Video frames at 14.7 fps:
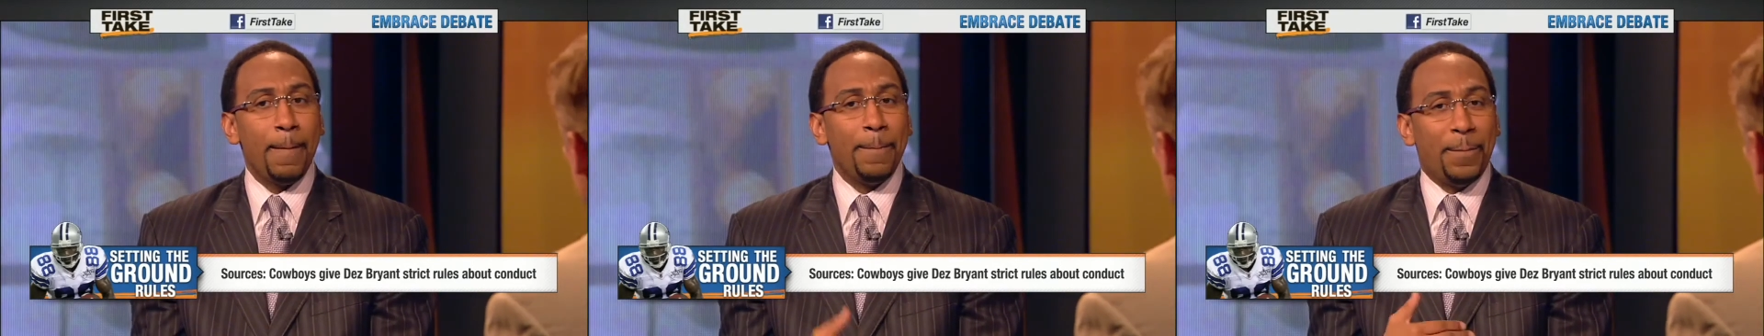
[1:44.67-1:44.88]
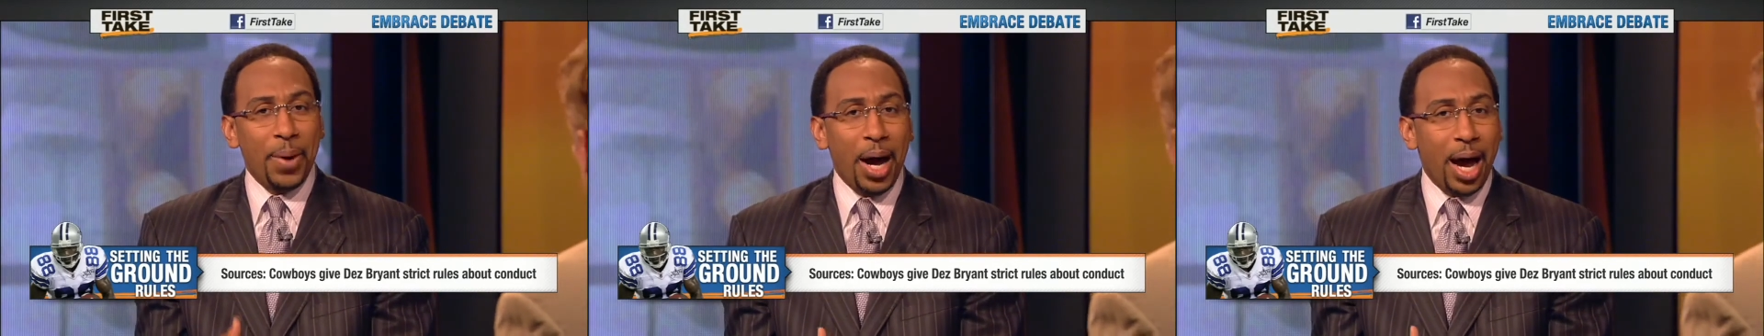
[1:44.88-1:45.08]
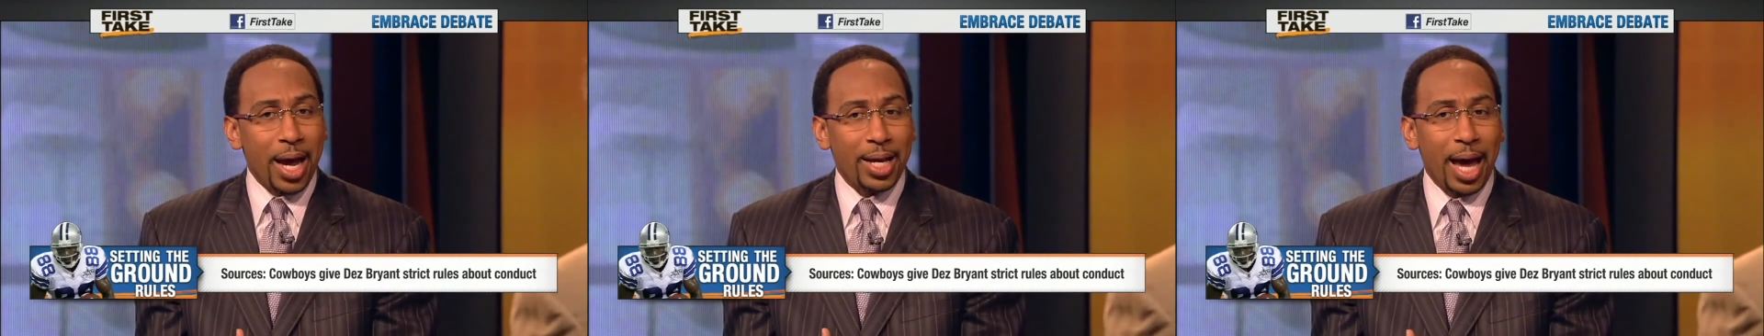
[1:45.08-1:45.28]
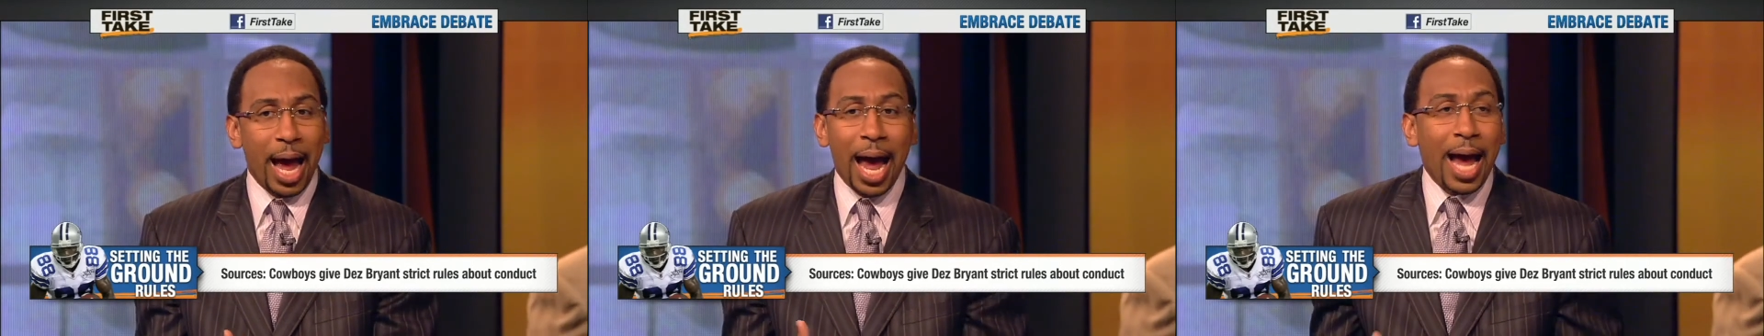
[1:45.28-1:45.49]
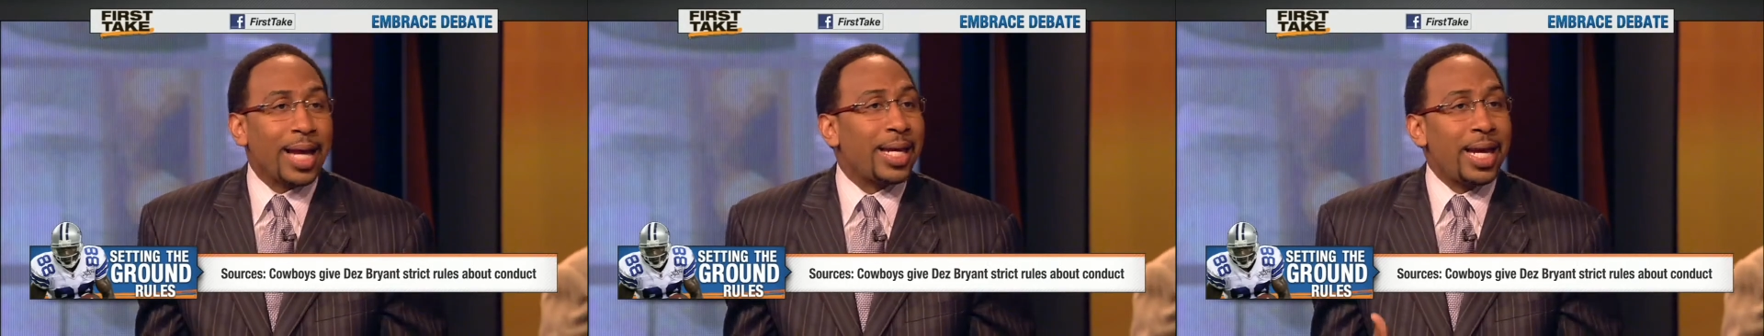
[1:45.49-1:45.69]
But
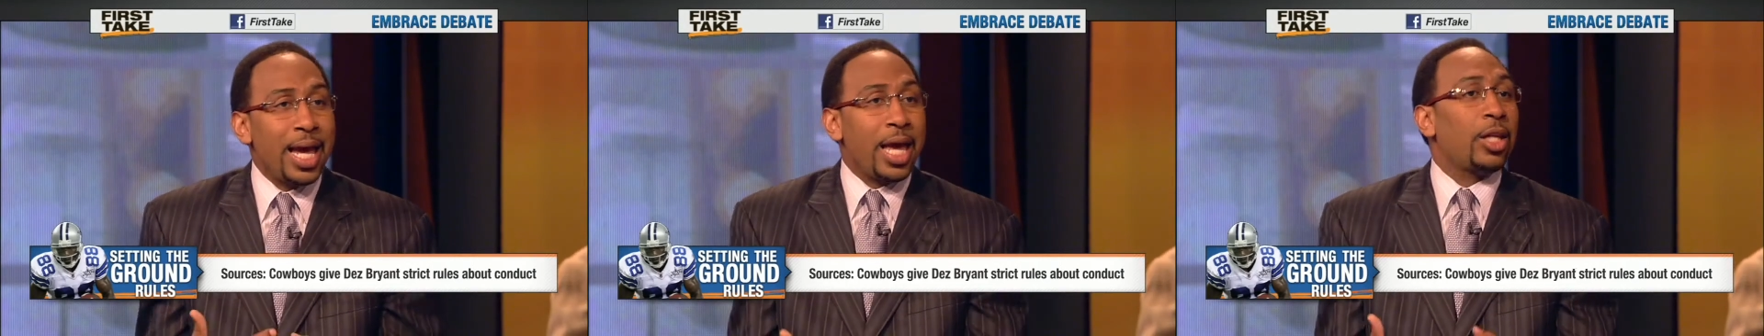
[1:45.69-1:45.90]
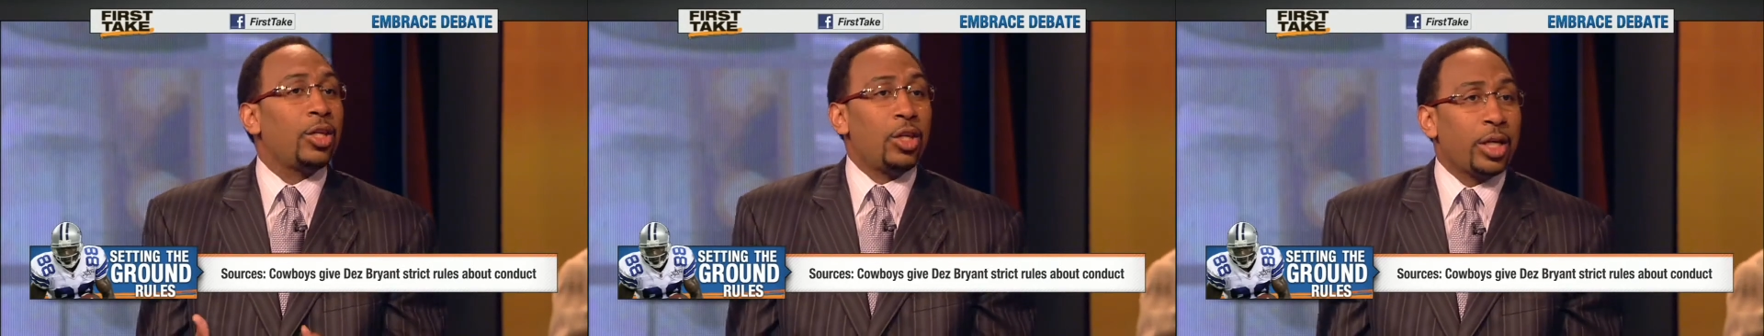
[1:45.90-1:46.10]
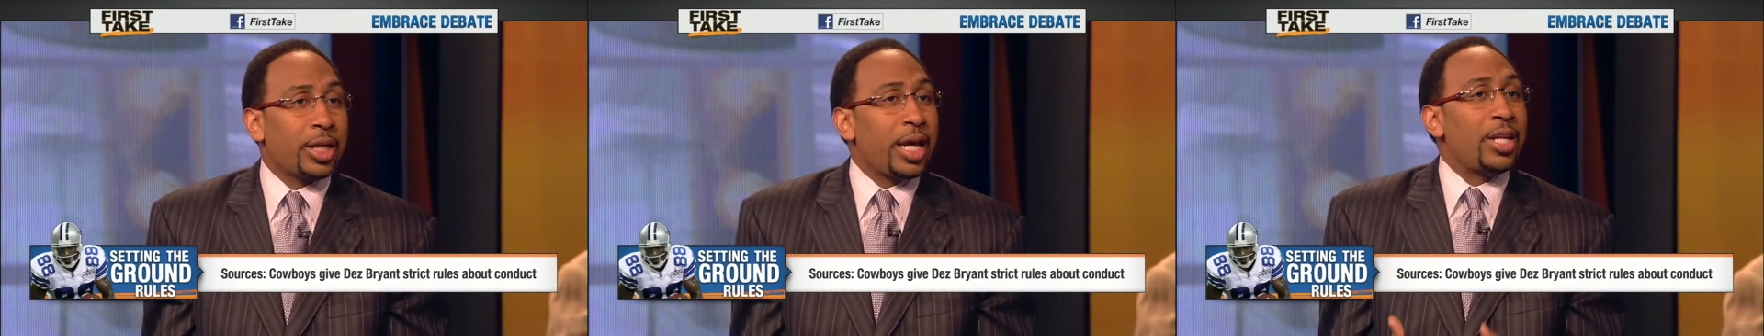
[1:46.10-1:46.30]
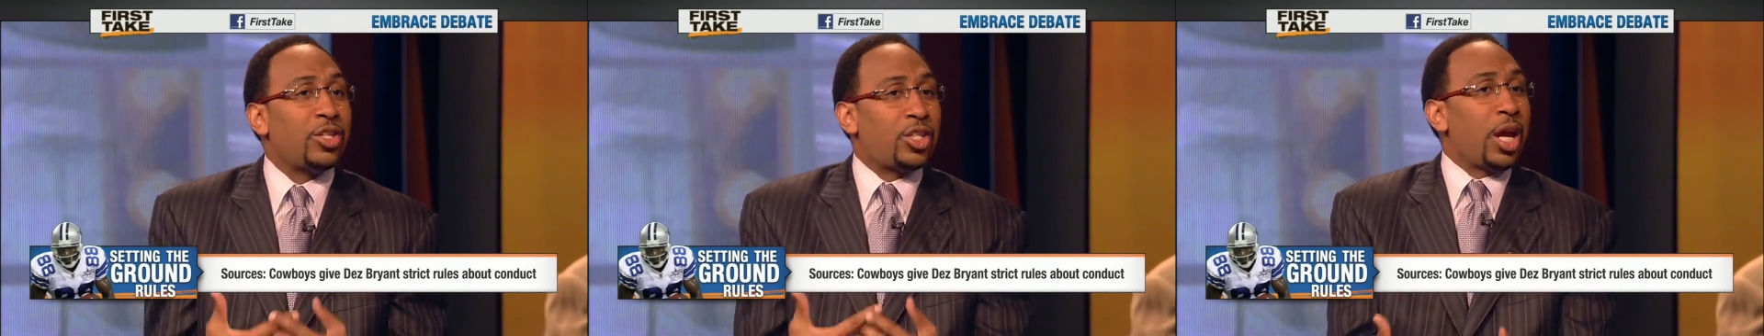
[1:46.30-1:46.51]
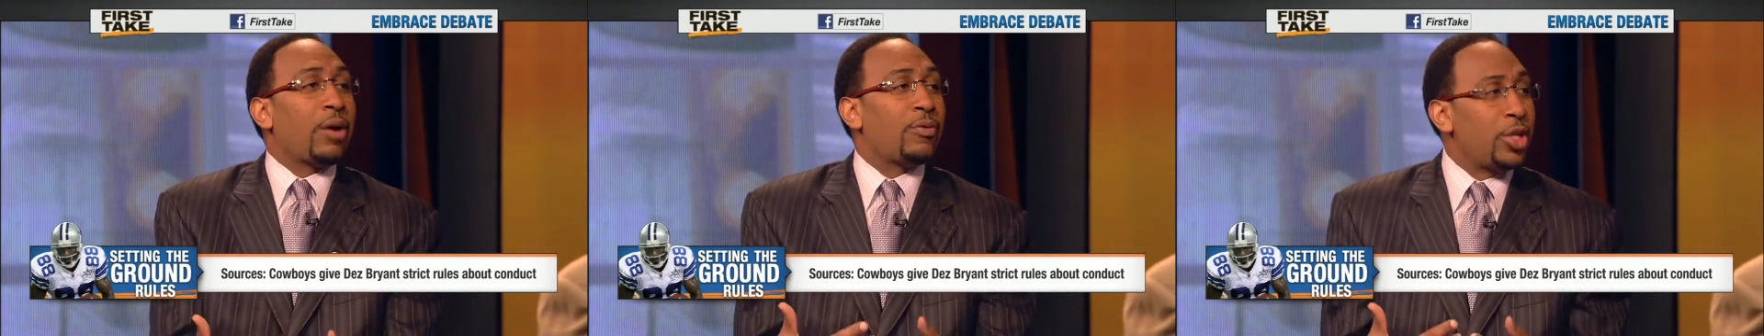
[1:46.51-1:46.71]
I can't look at
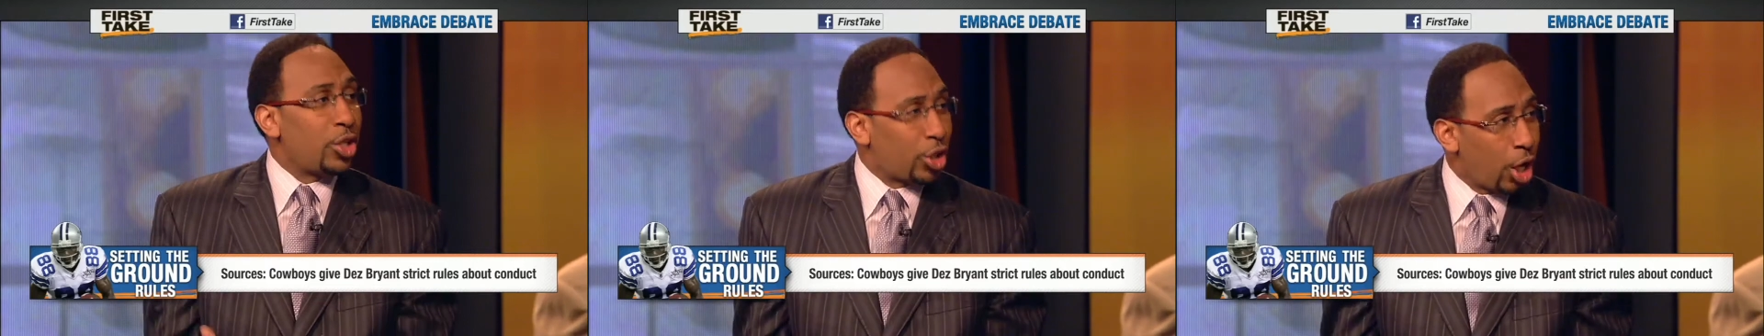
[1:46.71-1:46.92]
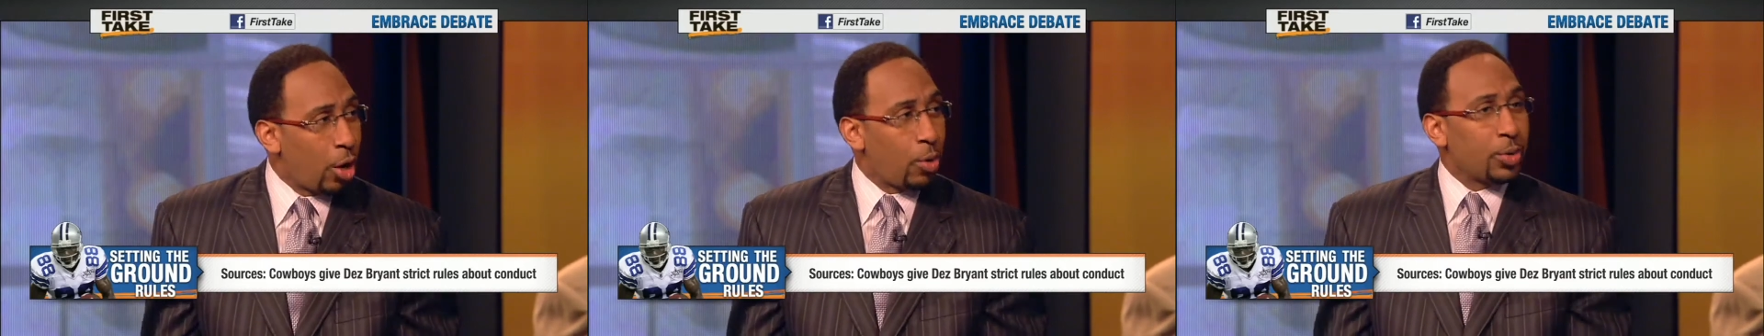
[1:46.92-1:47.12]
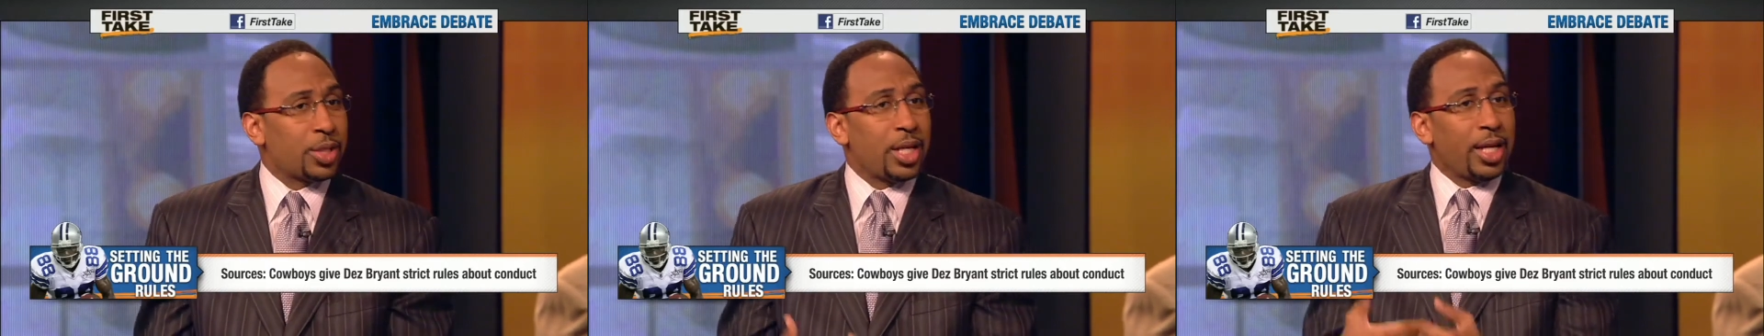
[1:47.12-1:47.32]
Jerry Jones